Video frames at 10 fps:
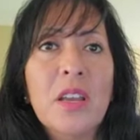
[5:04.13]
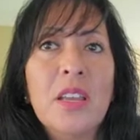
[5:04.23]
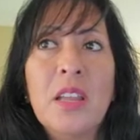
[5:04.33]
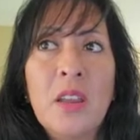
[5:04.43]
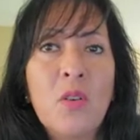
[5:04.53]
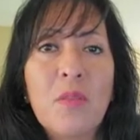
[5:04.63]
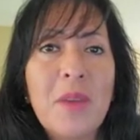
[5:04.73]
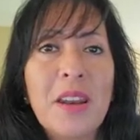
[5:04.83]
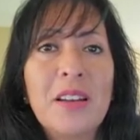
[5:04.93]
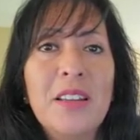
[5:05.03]
It
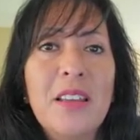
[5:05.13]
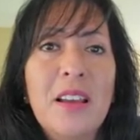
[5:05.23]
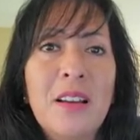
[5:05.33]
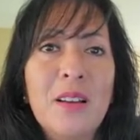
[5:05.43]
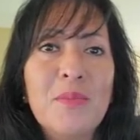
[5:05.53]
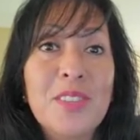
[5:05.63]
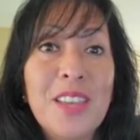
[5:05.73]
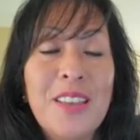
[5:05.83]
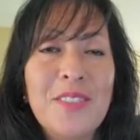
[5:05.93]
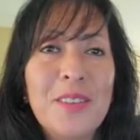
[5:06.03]
automatically
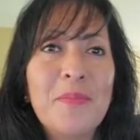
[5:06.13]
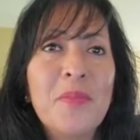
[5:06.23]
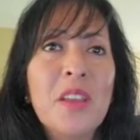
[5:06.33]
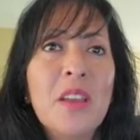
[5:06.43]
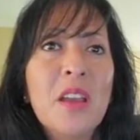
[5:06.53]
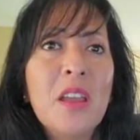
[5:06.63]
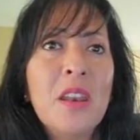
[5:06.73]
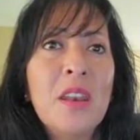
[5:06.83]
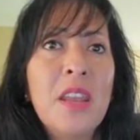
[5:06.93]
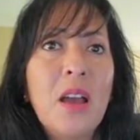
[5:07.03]
saves it.
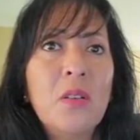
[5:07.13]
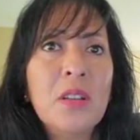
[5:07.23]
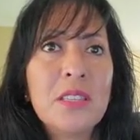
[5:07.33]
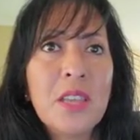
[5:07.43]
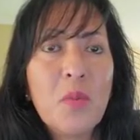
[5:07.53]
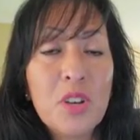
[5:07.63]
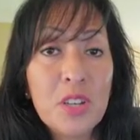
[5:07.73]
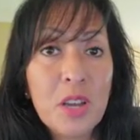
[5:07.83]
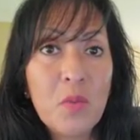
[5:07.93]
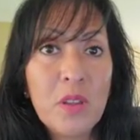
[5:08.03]
Now, let's say we're
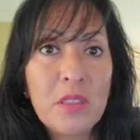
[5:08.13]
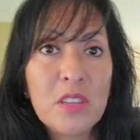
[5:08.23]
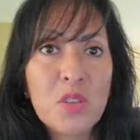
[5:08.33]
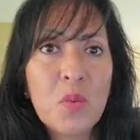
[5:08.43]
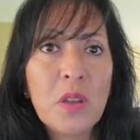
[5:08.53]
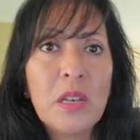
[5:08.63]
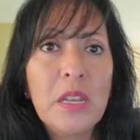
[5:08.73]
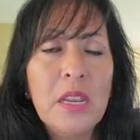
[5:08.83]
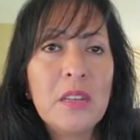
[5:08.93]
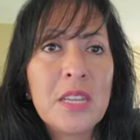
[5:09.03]
done with this one
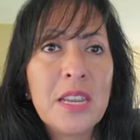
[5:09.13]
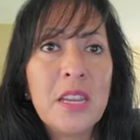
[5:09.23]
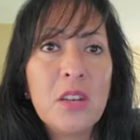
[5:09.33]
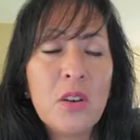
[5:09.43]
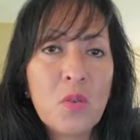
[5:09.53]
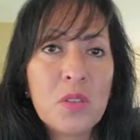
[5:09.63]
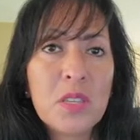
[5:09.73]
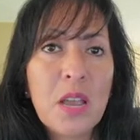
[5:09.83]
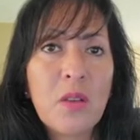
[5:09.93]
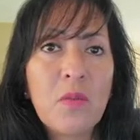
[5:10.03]
lead, taking notes
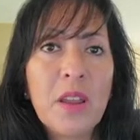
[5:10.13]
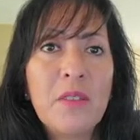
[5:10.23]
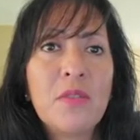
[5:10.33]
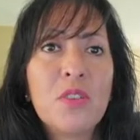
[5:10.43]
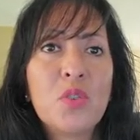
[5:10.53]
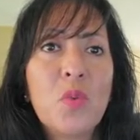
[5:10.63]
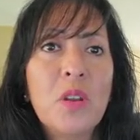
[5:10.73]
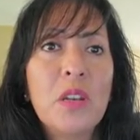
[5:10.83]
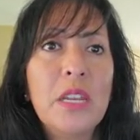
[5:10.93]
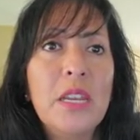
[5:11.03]
down, right, for this
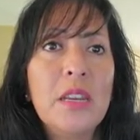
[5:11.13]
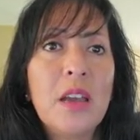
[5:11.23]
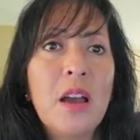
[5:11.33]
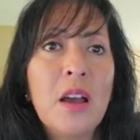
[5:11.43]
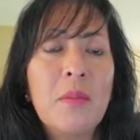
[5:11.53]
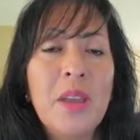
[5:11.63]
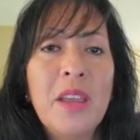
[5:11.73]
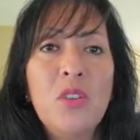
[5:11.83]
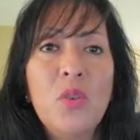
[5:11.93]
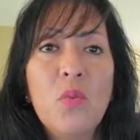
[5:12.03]
one lead,
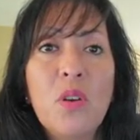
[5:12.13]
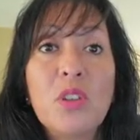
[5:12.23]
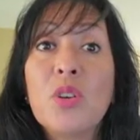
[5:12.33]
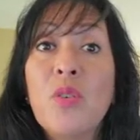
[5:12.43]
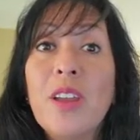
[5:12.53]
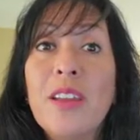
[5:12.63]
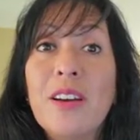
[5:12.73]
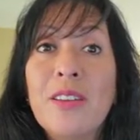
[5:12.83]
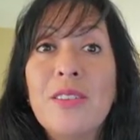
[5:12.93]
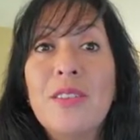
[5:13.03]
and you want to create
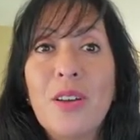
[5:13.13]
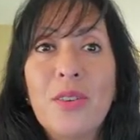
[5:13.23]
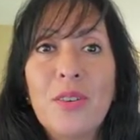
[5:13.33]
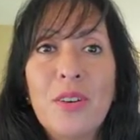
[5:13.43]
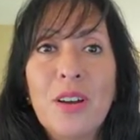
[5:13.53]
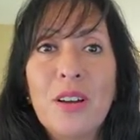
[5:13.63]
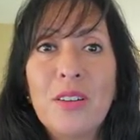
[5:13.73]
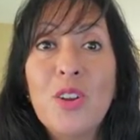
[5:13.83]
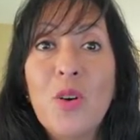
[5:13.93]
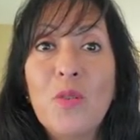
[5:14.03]
another
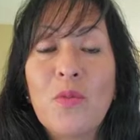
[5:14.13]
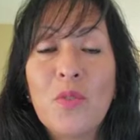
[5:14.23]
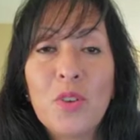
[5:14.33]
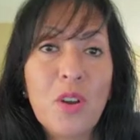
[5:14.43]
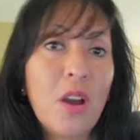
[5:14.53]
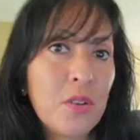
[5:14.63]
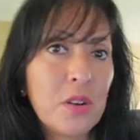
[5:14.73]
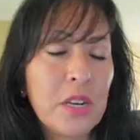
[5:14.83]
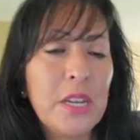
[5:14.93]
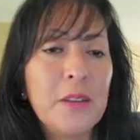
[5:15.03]
note for your other
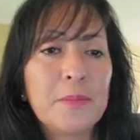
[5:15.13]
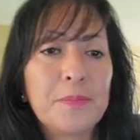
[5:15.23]
lead.